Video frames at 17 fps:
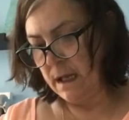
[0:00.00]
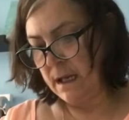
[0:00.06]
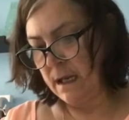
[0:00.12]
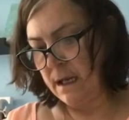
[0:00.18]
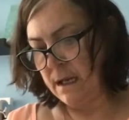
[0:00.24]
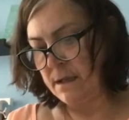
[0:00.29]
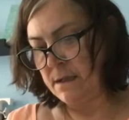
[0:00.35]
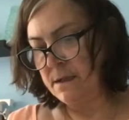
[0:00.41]

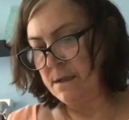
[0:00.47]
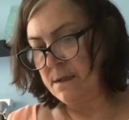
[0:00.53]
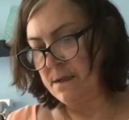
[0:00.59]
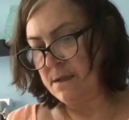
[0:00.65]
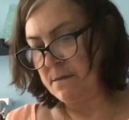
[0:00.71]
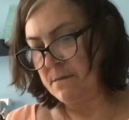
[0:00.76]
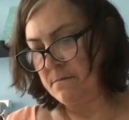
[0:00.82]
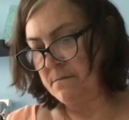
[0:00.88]
and
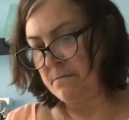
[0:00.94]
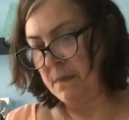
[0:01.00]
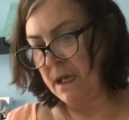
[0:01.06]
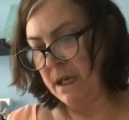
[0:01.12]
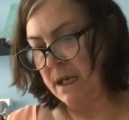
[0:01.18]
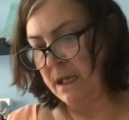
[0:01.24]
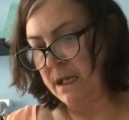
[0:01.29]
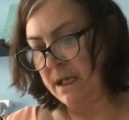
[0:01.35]

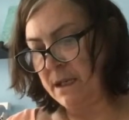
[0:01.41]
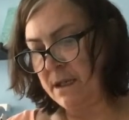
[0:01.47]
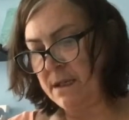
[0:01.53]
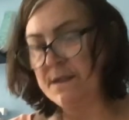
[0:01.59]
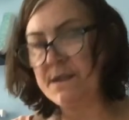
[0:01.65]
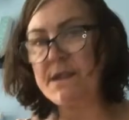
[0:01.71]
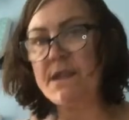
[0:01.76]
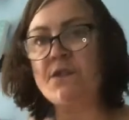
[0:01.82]
my
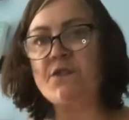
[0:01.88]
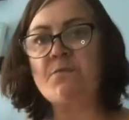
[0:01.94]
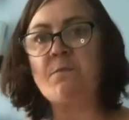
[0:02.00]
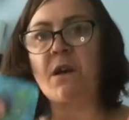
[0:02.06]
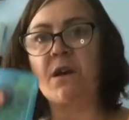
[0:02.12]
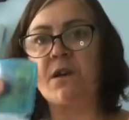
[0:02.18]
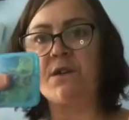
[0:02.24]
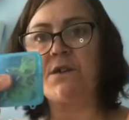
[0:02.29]

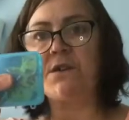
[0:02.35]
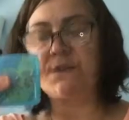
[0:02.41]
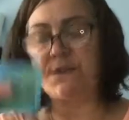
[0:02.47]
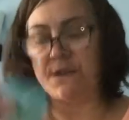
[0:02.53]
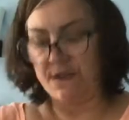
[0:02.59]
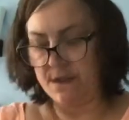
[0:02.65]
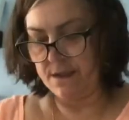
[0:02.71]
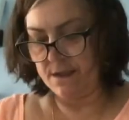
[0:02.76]
stitch
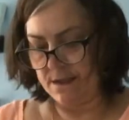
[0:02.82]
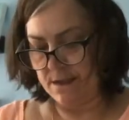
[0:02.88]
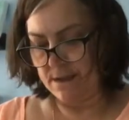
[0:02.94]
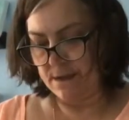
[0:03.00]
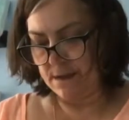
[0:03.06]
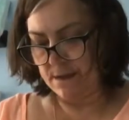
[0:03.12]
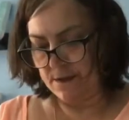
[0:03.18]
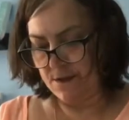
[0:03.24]
markers.
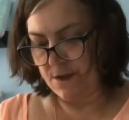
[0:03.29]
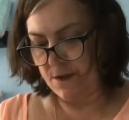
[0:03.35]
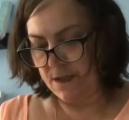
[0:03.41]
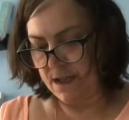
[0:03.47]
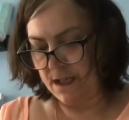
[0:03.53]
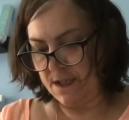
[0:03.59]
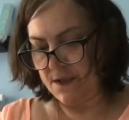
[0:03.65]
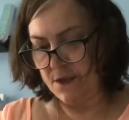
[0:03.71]

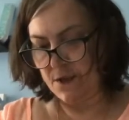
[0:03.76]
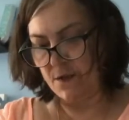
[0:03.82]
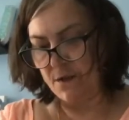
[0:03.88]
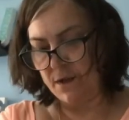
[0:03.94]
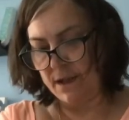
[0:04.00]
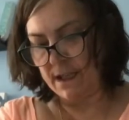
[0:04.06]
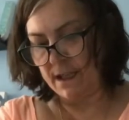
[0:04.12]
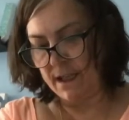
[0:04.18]
So these are
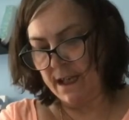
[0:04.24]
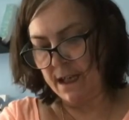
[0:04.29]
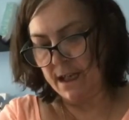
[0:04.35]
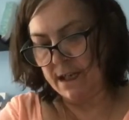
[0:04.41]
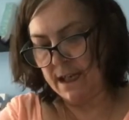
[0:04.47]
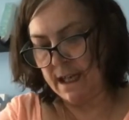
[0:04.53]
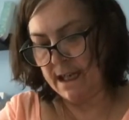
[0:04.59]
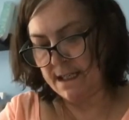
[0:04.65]
all in
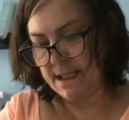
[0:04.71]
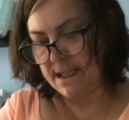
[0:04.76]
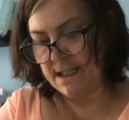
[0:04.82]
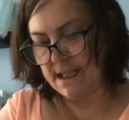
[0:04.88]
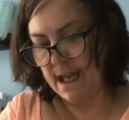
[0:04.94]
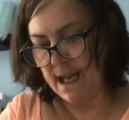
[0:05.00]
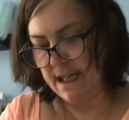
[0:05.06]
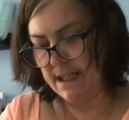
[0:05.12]
there, nice
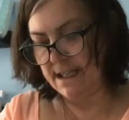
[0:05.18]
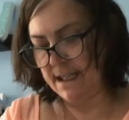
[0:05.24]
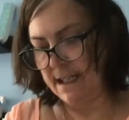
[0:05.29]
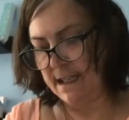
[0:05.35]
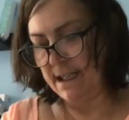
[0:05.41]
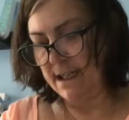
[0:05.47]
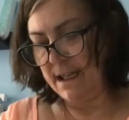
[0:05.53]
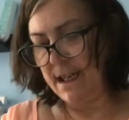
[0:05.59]
and
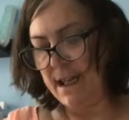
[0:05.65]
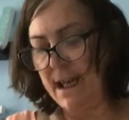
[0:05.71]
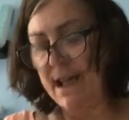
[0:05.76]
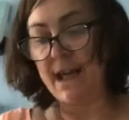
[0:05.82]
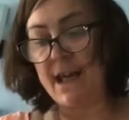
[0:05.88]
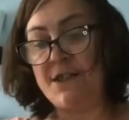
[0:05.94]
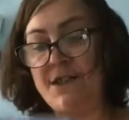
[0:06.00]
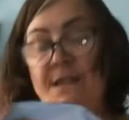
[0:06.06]
tidy.
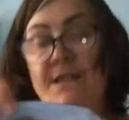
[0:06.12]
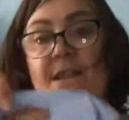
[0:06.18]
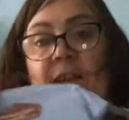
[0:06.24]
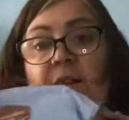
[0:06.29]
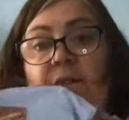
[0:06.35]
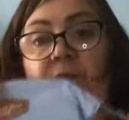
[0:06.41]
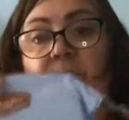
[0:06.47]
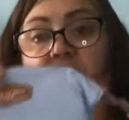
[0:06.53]
And I
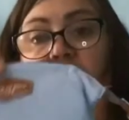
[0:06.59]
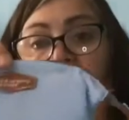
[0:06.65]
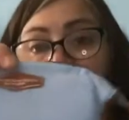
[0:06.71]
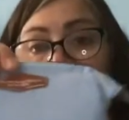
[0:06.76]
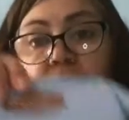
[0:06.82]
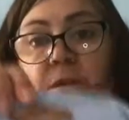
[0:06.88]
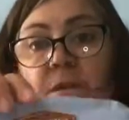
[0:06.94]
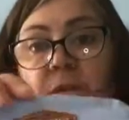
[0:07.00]
just
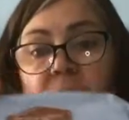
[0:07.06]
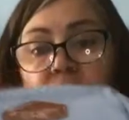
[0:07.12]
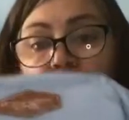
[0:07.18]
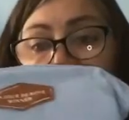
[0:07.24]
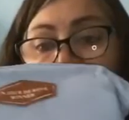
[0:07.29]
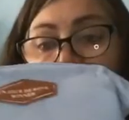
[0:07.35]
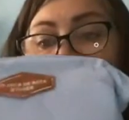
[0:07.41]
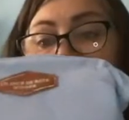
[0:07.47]
love
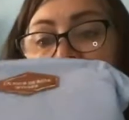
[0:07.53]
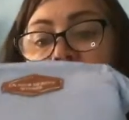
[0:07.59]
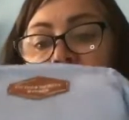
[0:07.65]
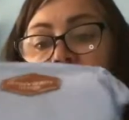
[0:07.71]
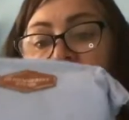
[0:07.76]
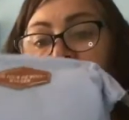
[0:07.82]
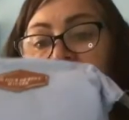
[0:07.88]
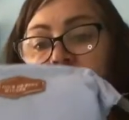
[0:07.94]
the
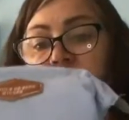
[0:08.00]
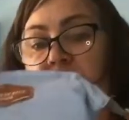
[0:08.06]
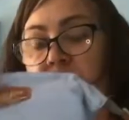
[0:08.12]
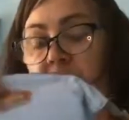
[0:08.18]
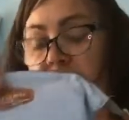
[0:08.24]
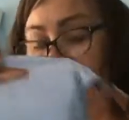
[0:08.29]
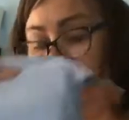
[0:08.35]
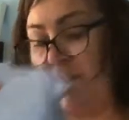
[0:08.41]

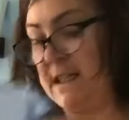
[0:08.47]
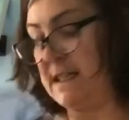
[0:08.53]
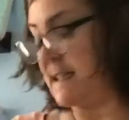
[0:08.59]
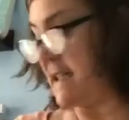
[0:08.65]
size, lovely